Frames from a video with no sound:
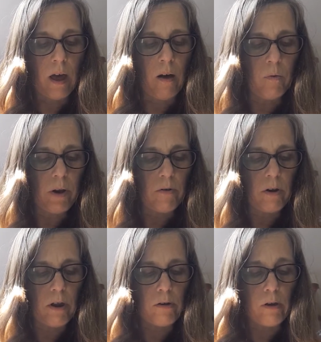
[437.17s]
"Oh, no,
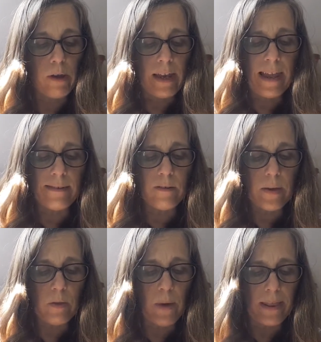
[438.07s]
no, no, no. Let's do
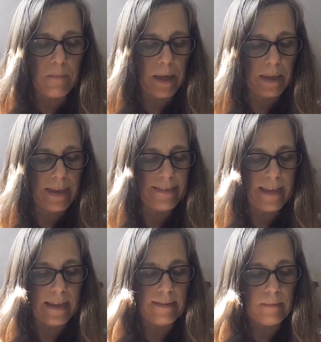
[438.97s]
it the way the monkey
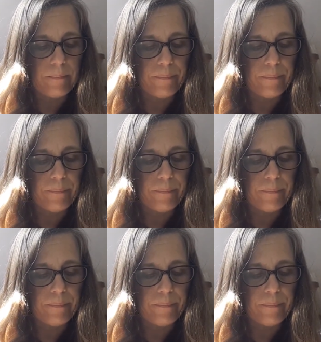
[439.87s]
says."